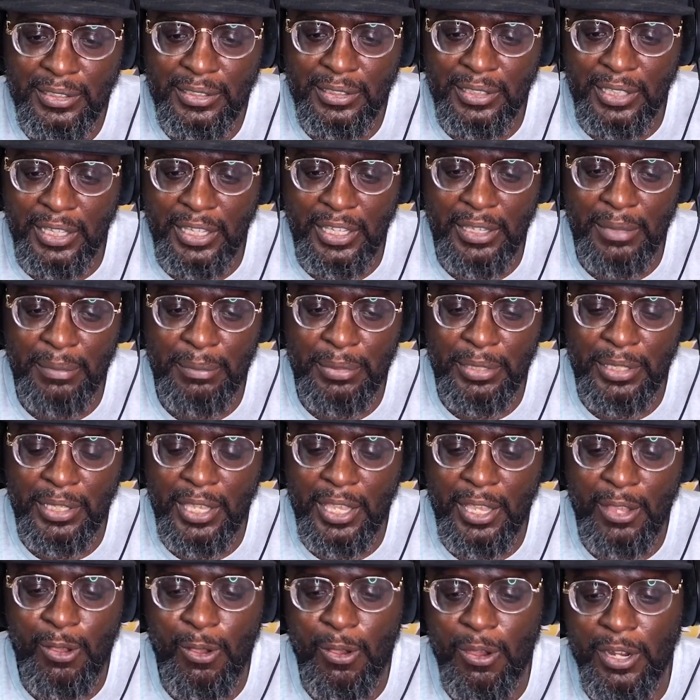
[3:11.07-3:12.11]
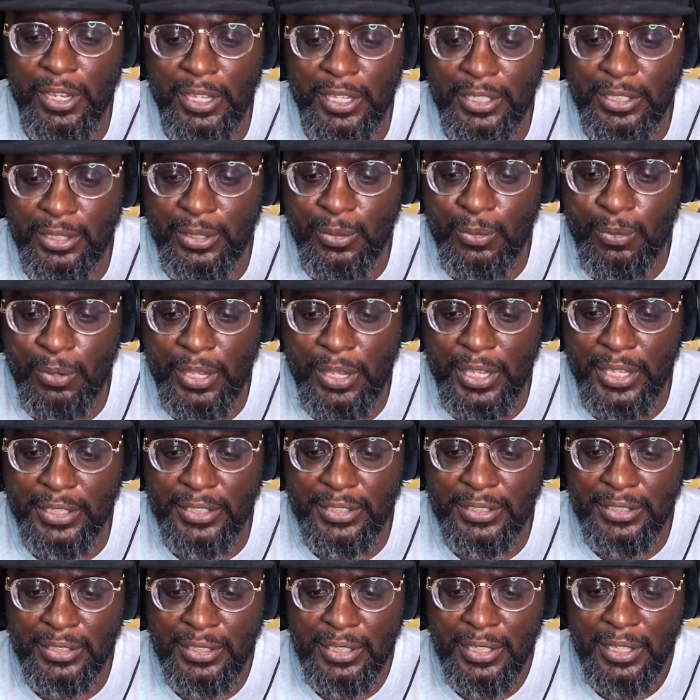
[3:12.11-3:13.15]
the NBA or in the
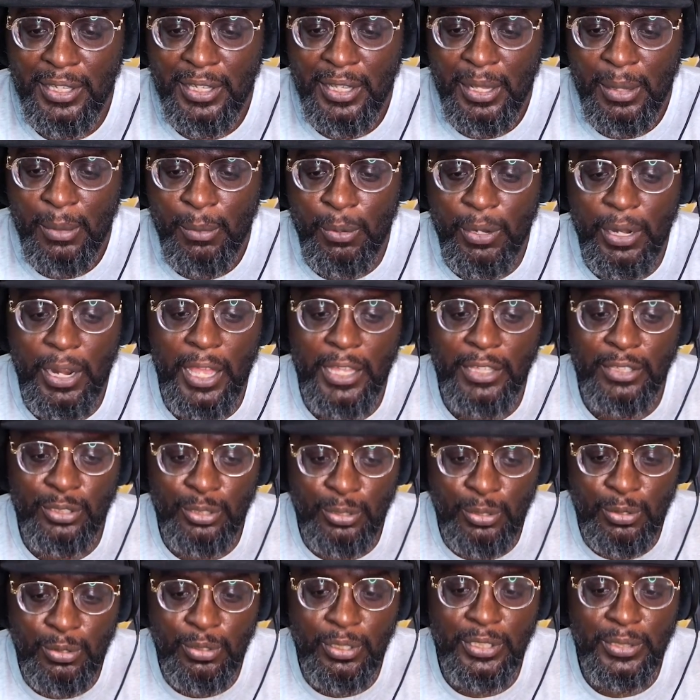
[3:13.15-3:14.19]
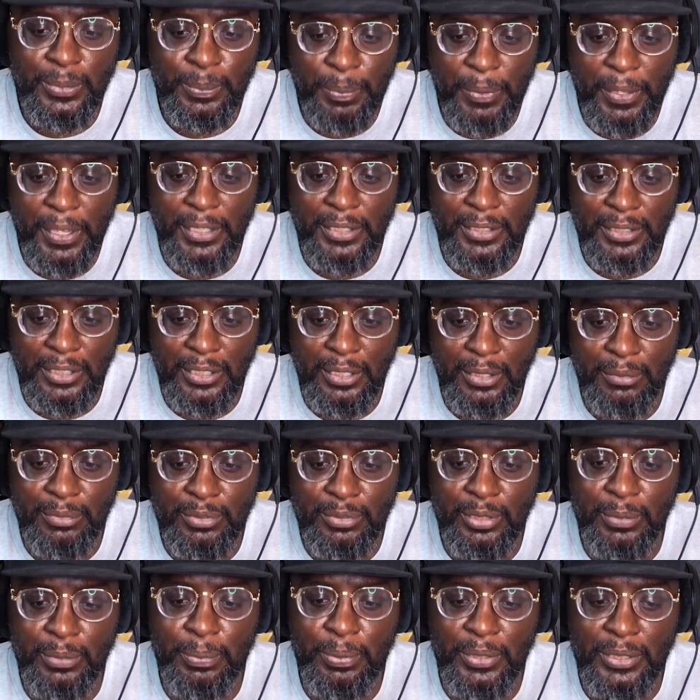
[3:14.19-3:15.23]
West. What I do expect them
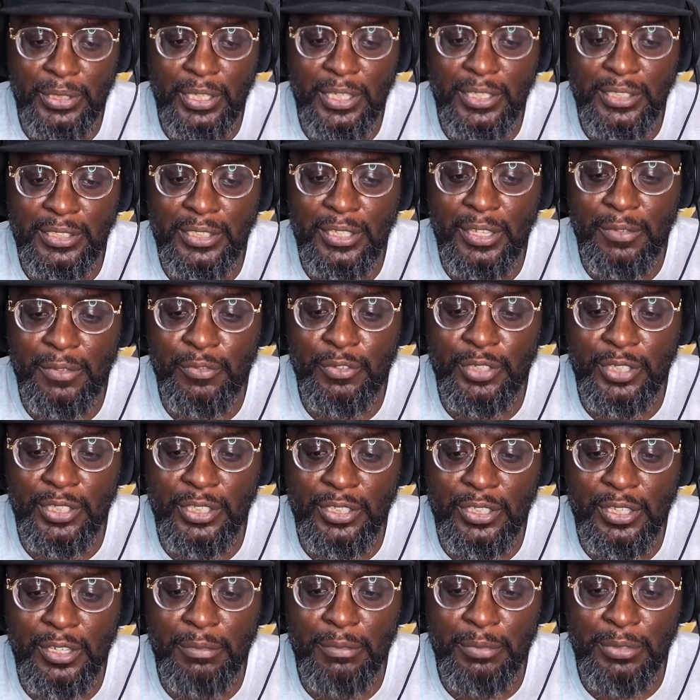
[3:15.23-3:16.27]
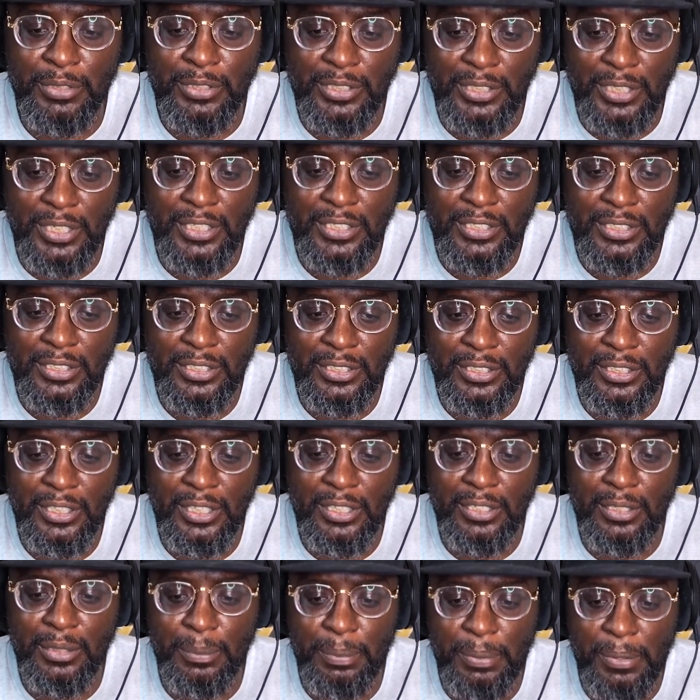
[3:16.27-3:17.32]
to put themselves in a good position
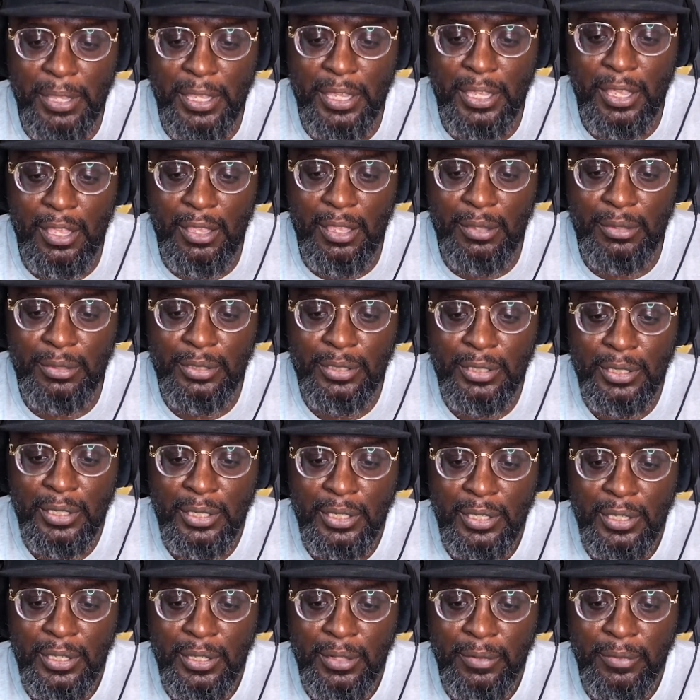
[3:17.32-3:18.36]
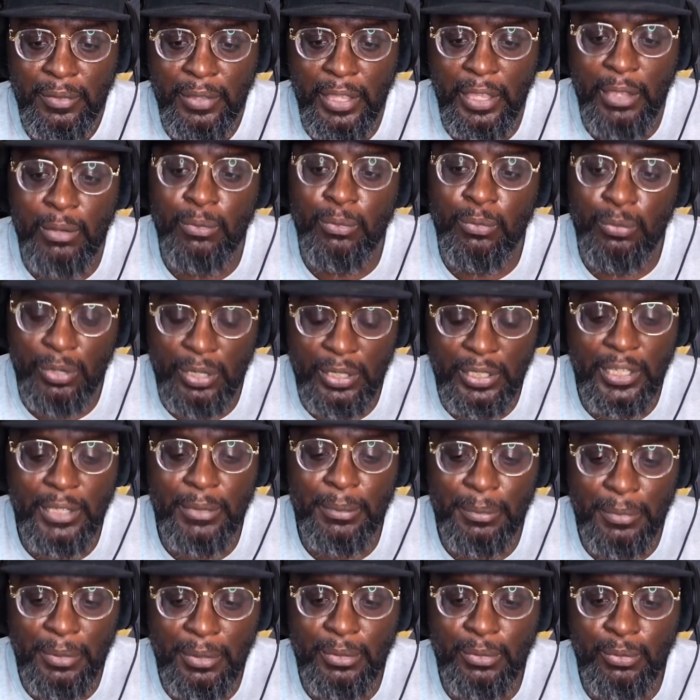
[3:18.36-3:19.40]
in the playoff and run
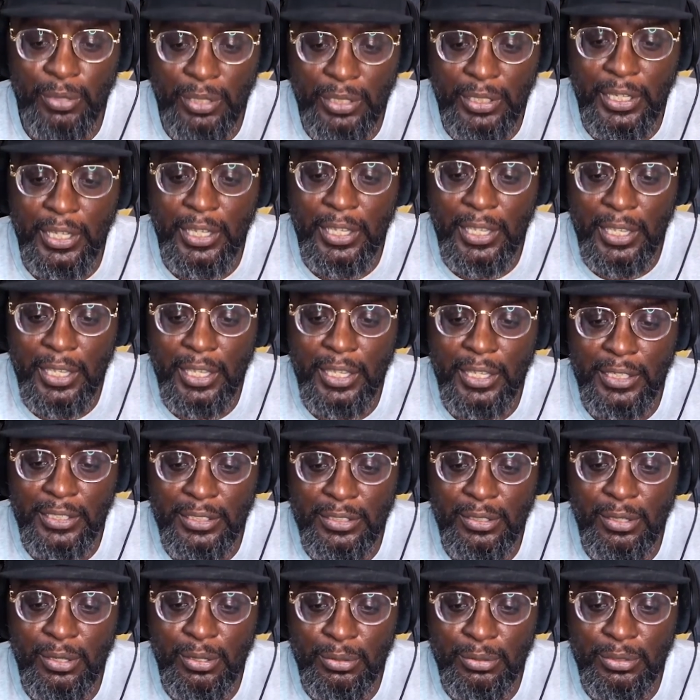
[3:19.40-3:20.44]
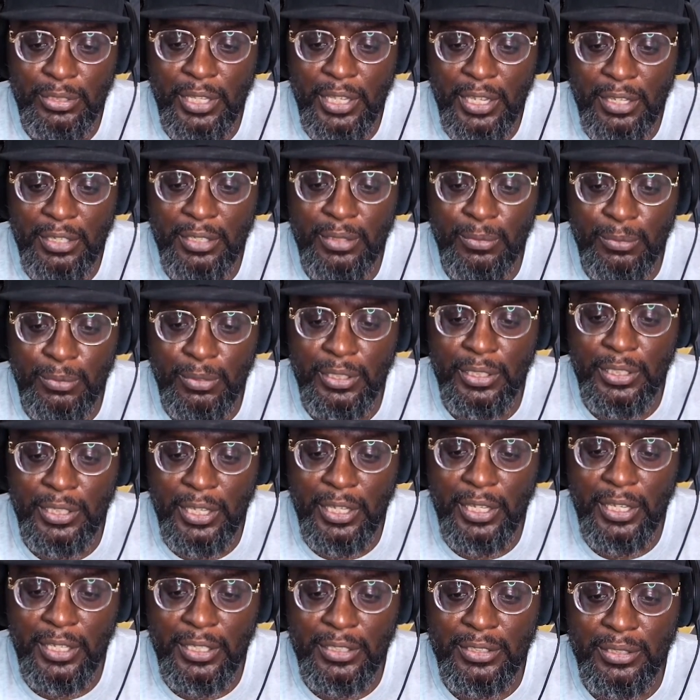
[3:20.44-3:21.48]
their ass on down and run
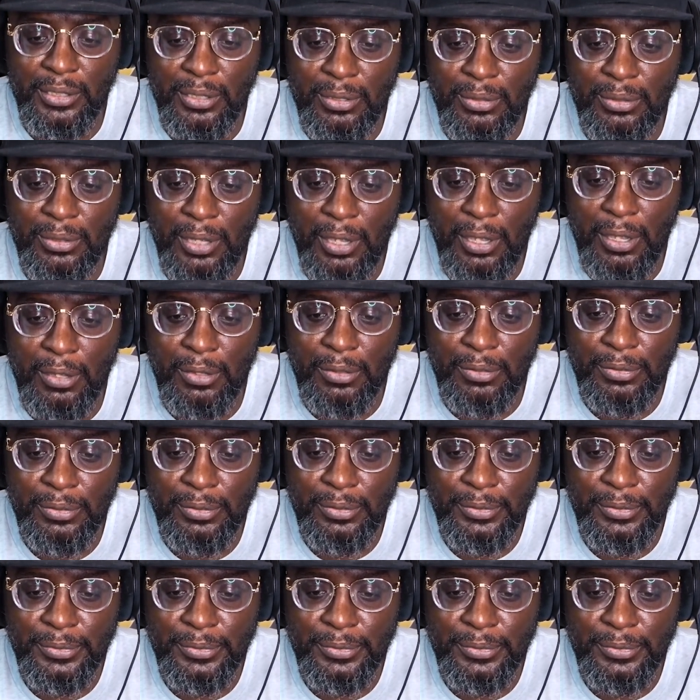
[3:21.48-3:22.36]
their ass on off.